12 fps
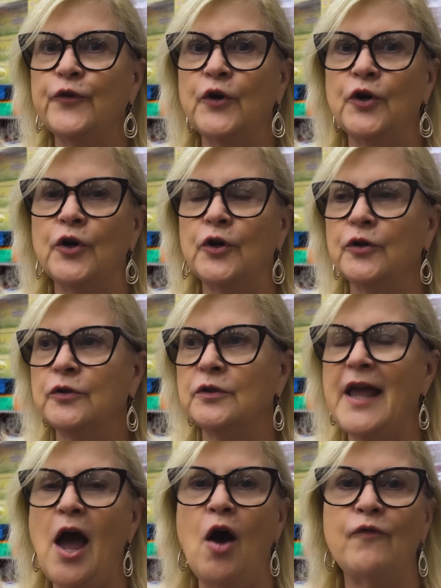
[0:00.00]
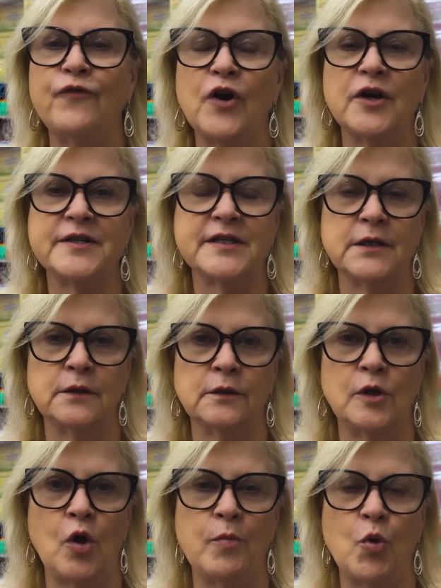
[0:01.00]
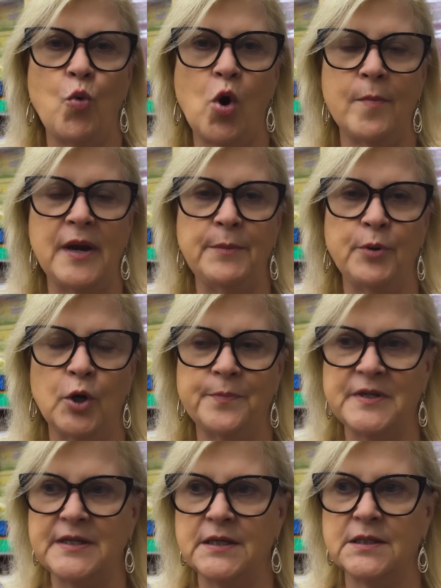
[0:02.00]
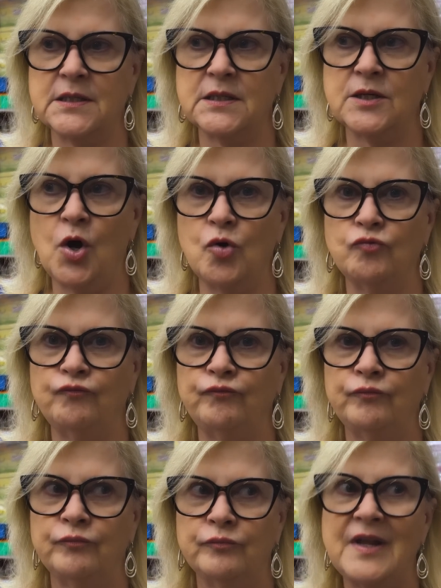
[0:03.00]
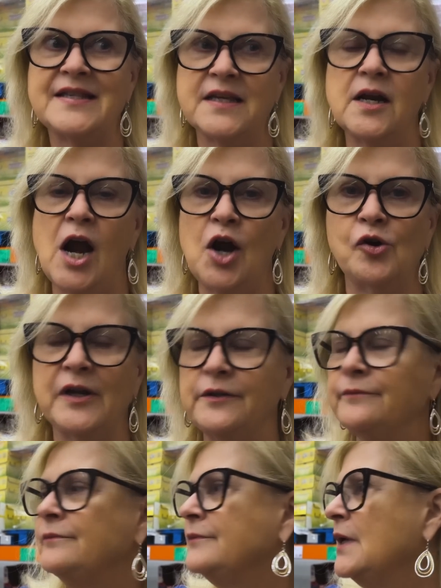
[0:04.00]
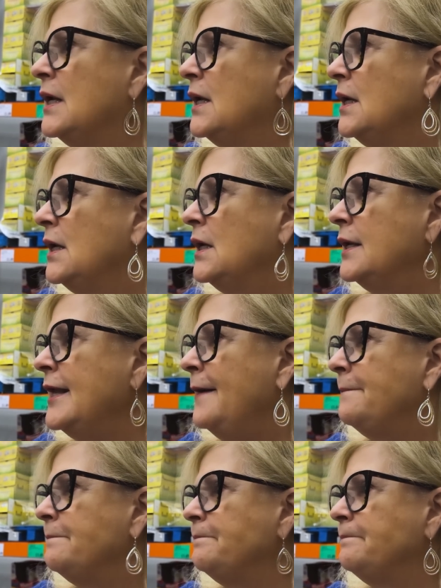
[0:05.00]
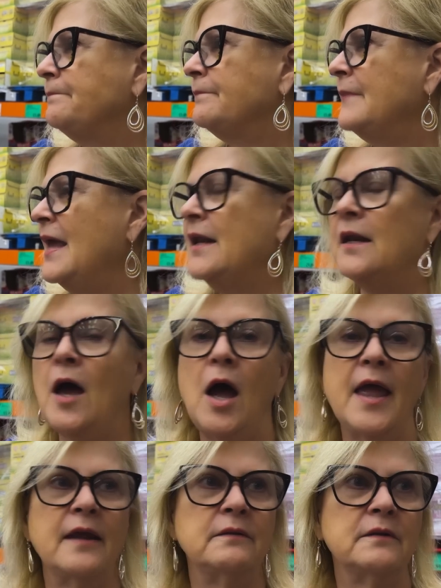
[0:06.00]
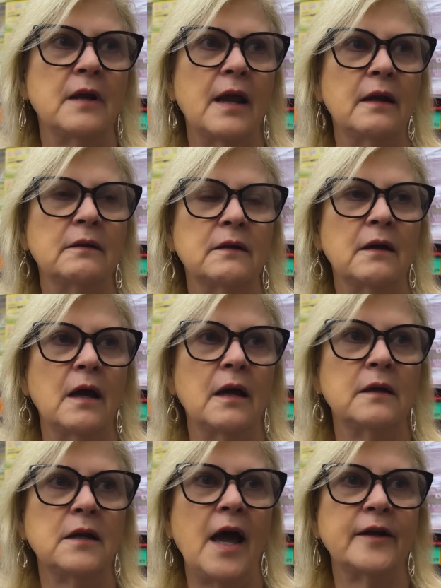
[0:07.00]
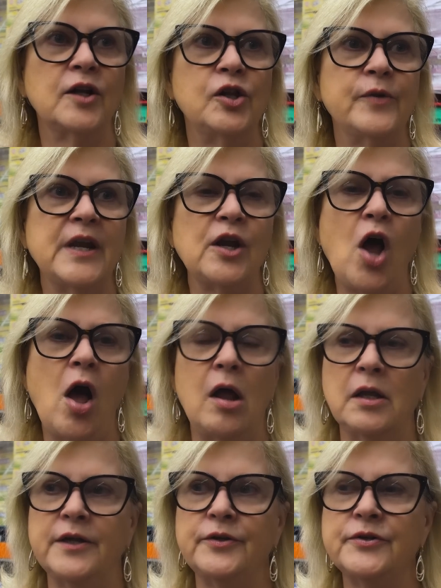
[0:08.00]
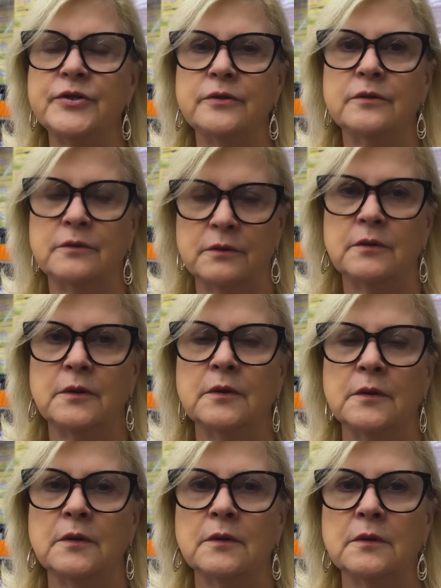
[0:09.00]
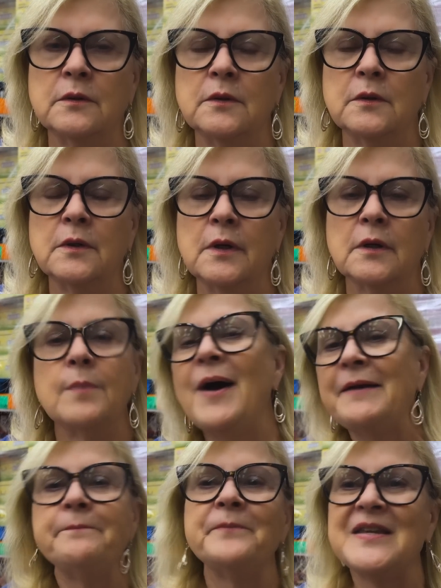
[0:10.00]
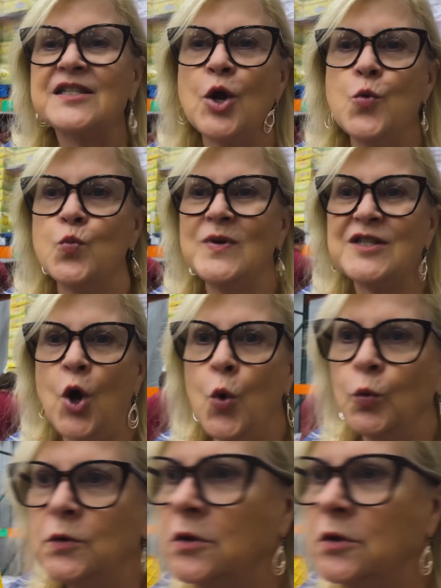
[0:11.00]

for cow farts and global warming purposes. Right. So exactly. That's in Ireland. Gotta get rid of them cow farts. Yep, and and and uh, not including Holland. Right. Come on, let's go. It's cold.